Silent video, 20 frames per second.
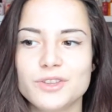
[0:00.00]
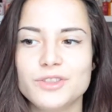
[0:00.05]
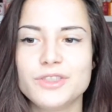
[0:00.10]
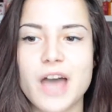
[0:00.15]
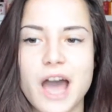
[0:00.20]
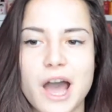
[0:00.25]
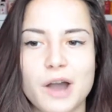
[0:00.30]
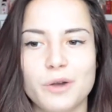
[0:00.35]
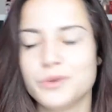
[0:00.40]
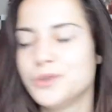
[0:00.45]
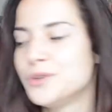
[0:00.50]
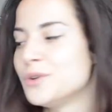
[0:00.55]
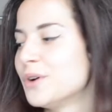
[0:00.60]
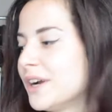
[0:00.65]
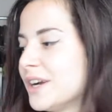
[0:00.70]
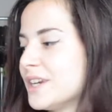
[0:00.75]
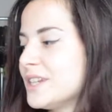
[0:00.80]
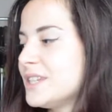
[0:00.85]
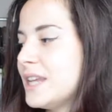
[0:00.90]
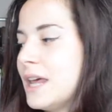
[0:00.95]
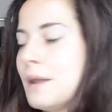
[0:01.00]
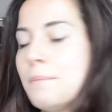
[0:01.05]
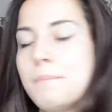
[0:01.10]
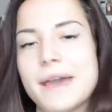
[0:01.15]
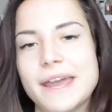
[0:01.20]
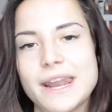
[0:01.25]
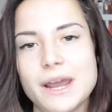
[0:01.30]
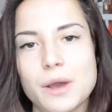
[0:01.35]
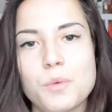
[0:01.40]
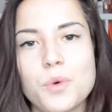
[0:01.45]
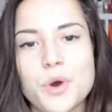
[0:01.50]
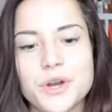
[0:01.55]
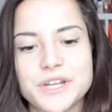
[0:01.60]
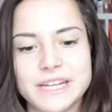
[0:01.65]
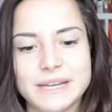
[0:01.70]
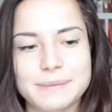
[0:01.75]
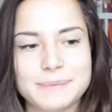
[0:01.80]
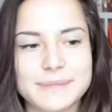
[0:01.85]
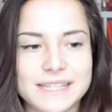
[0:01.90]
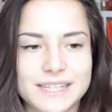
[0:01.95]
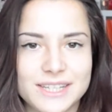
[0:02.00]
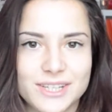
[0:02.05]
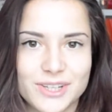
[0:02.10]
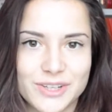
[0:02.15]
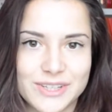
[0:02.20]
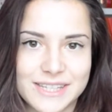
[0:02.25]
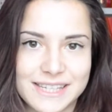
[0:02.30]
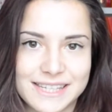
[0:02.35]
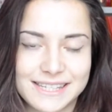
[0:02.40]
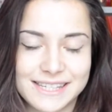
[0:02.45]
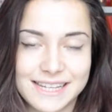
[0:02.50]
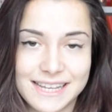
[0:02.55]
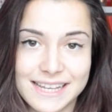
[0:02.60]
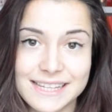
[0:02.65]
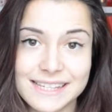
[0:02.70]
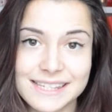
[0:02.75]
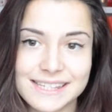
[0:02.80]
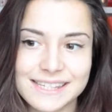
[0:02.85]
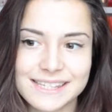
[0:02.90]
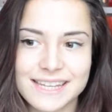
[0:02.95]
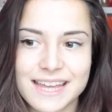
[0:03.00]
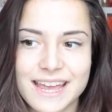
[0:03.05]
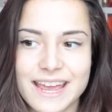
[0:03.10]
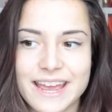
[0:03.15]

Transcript: now you understand better what a psychosis is,